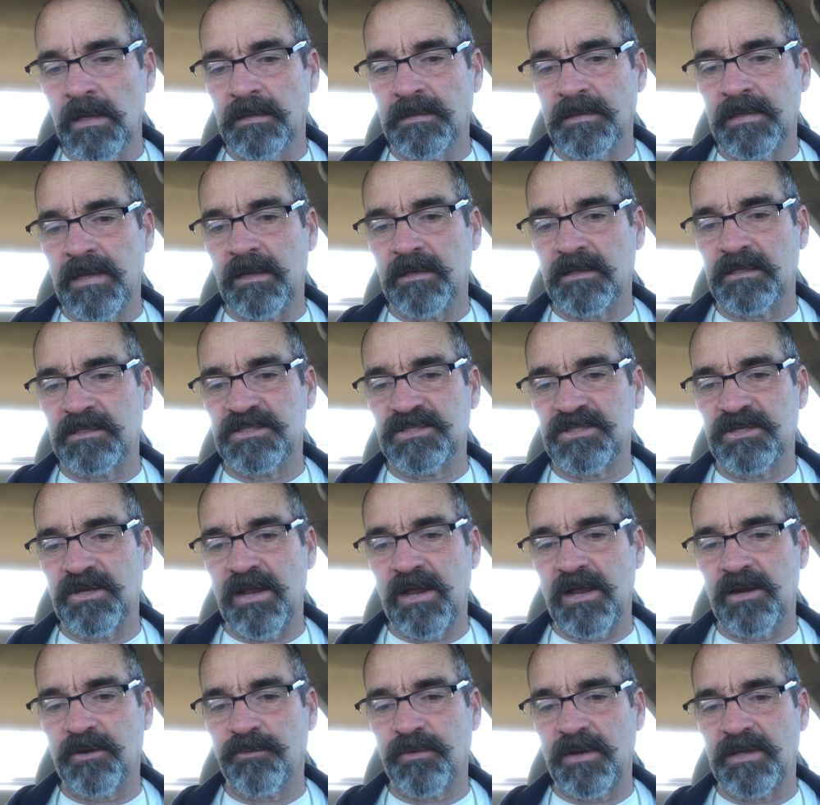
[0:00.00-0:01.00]
Now consider
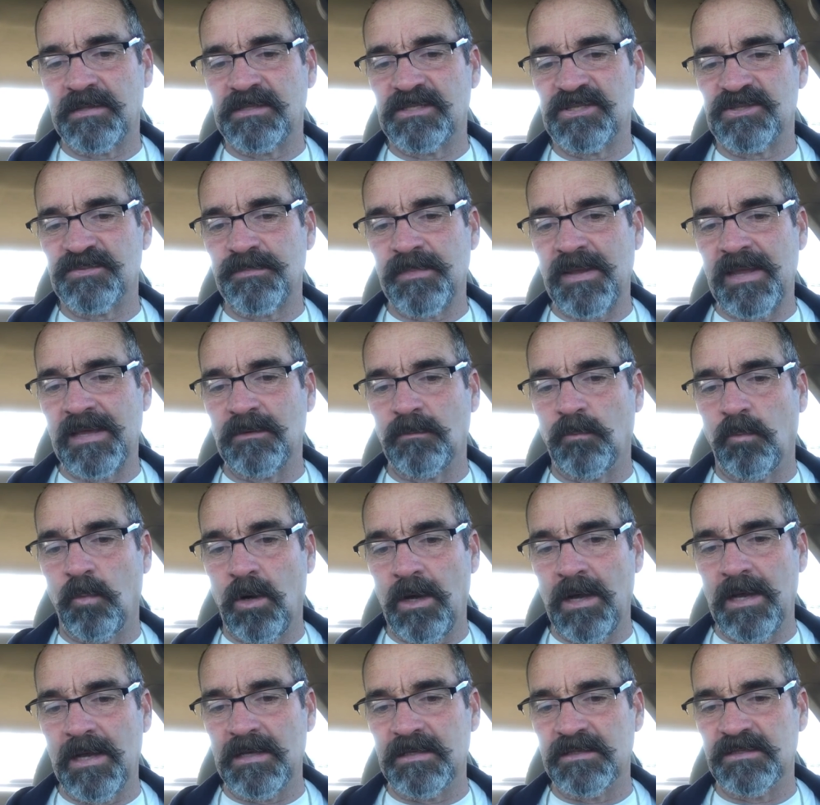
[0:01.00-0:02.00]
how great this man
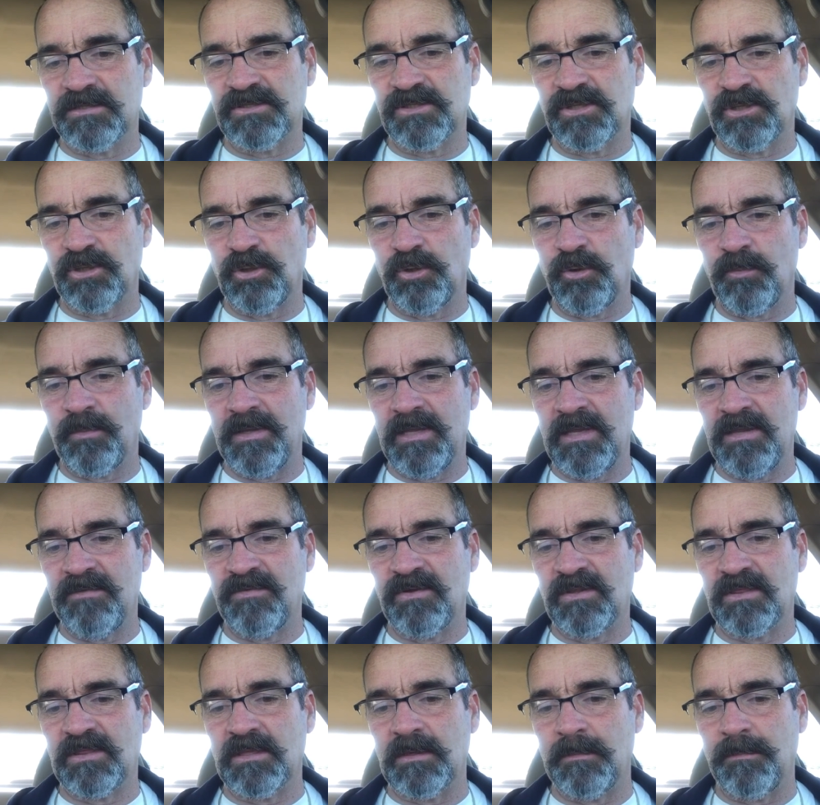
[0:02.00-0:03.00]
was, to whom
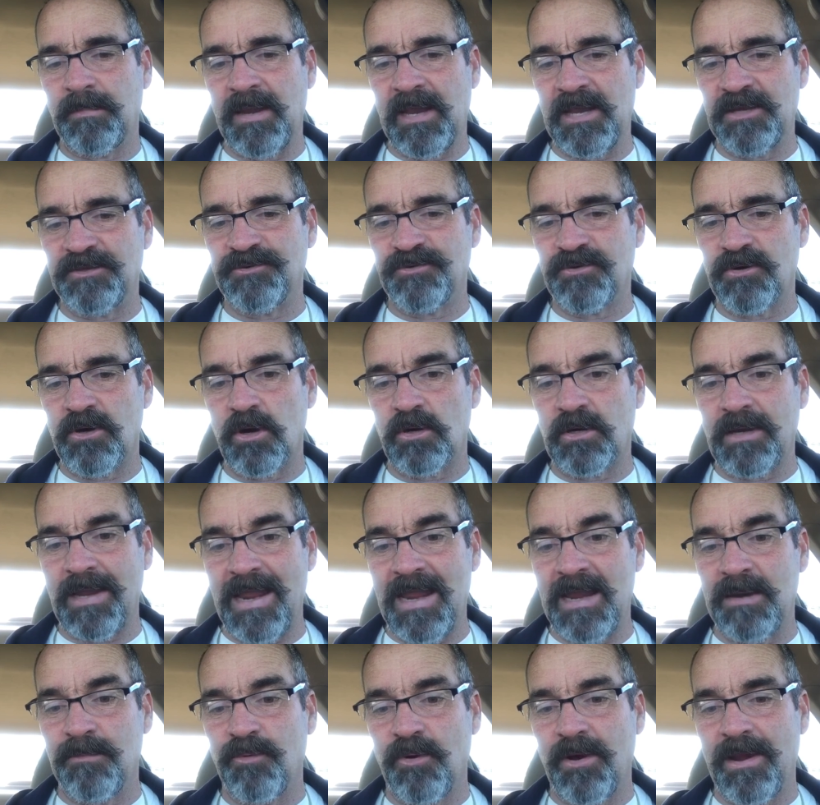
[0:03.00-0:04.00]
even the patriarch
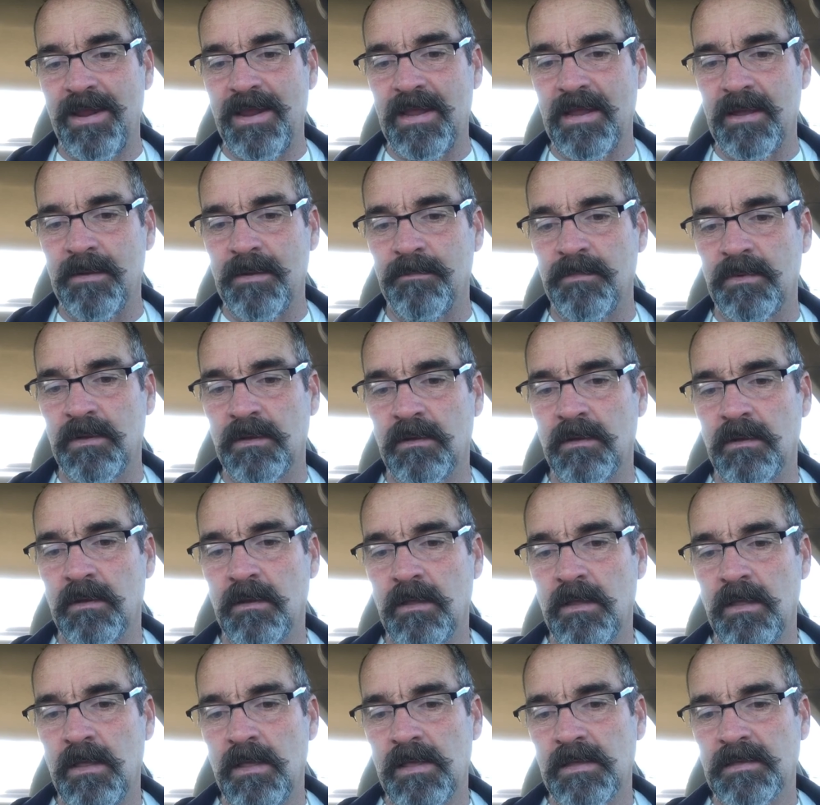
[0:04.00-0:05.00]
Abraham
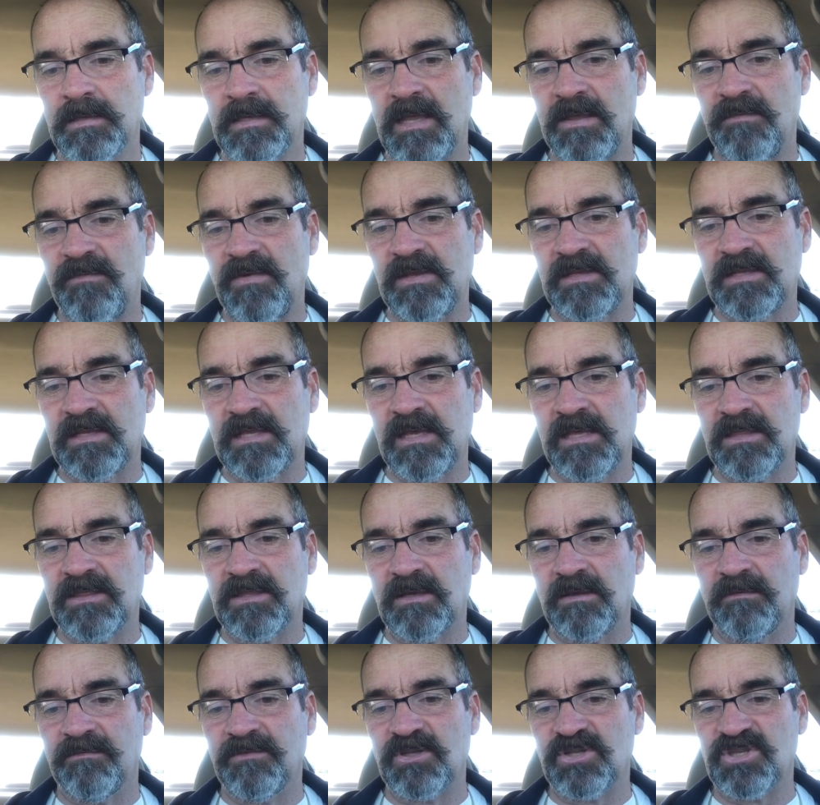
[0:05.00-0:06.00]
gave a tenth
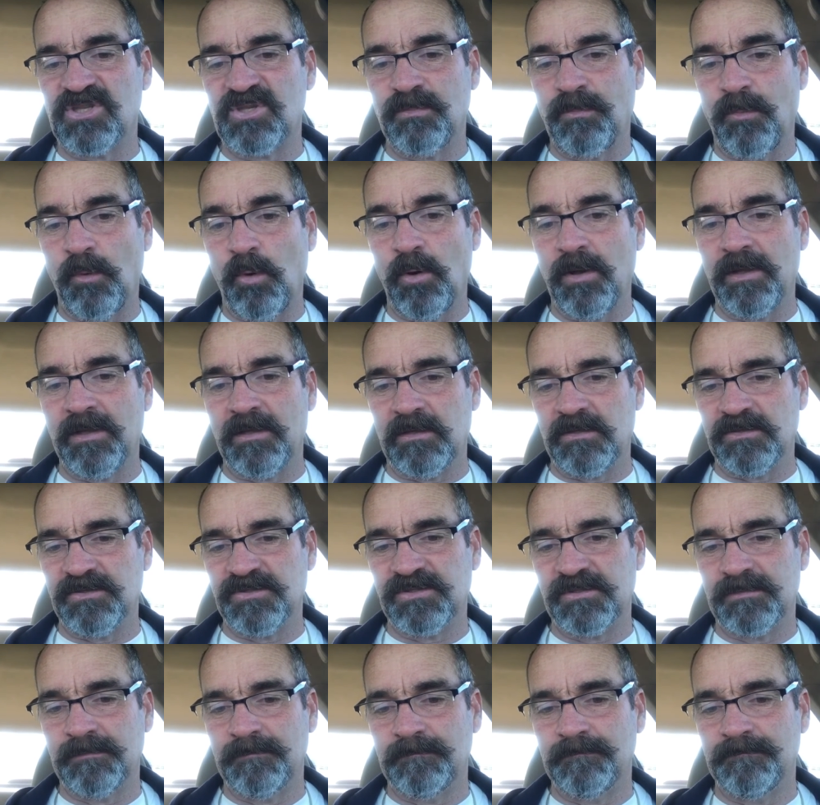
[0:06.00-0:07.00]
of the
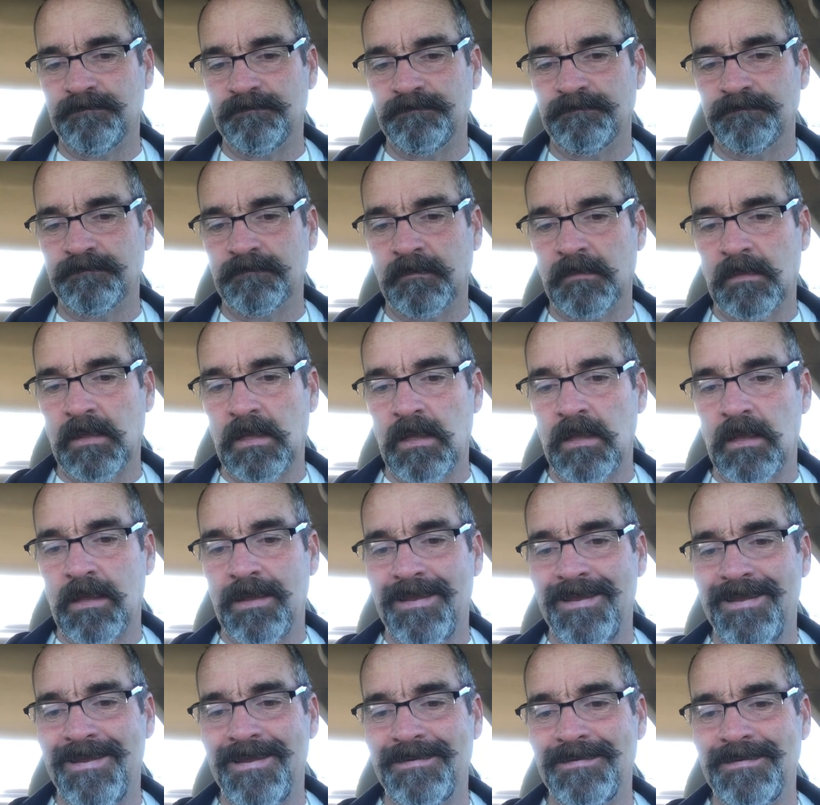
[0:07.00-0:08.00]
spoils.
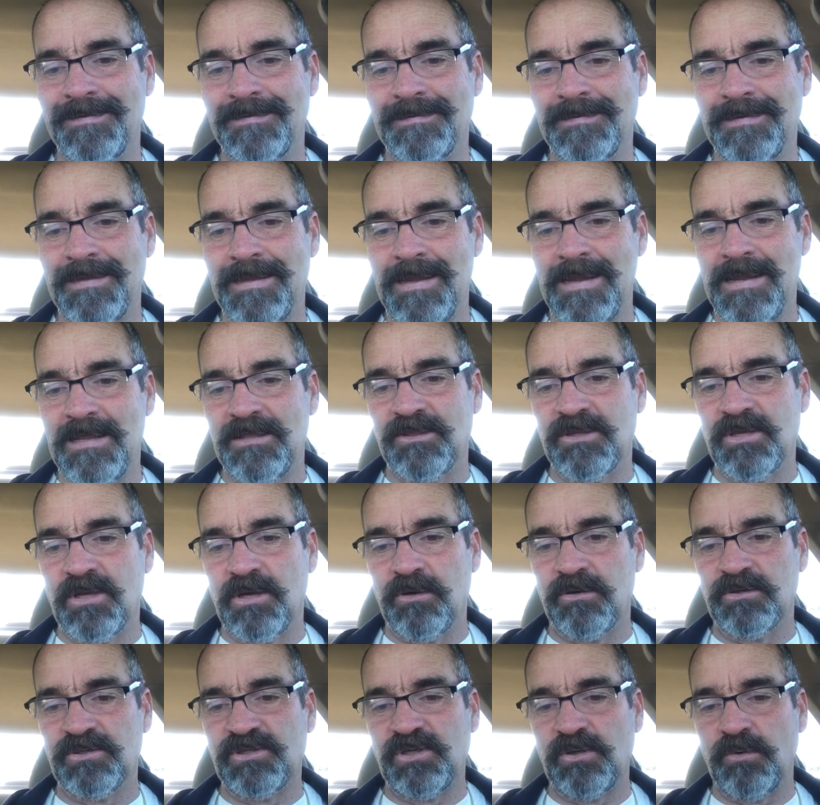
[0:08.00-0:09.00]
And indeed,
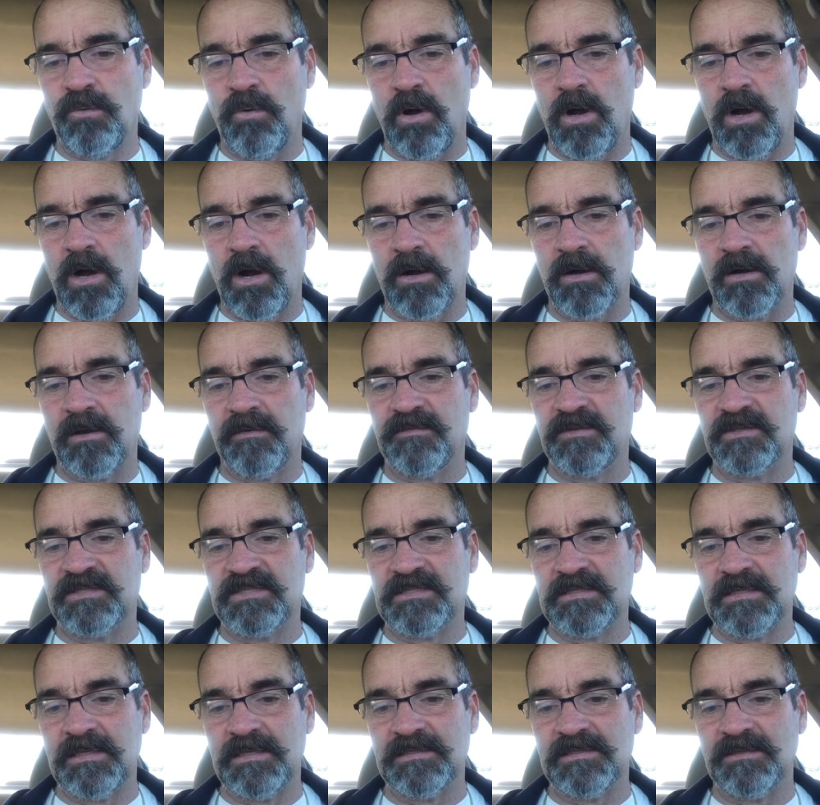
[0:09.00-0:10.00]
those who are of the
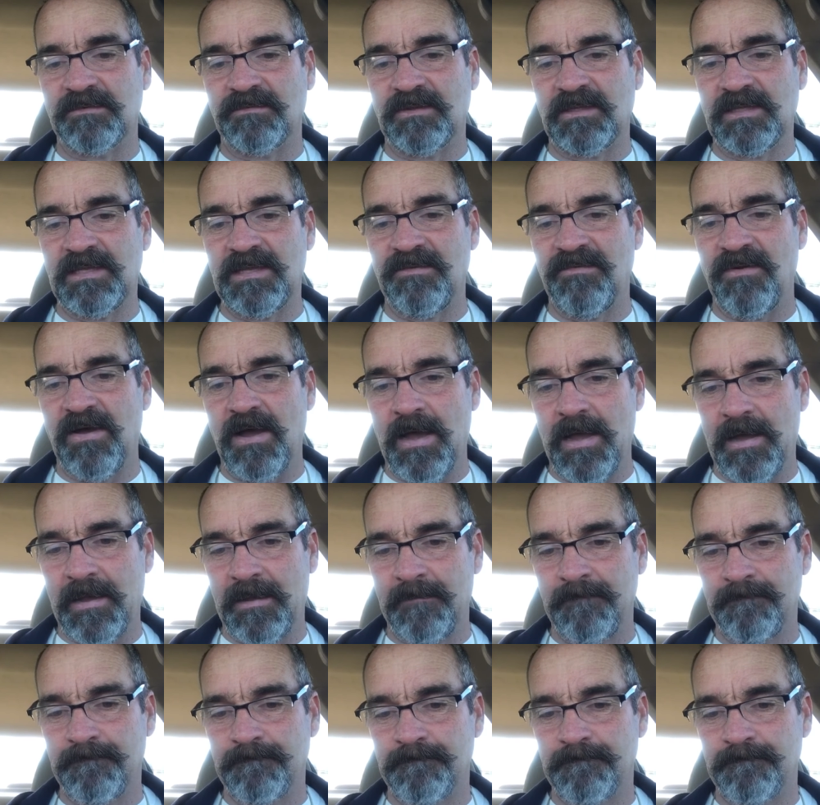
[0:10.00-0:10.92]
sons of Levi,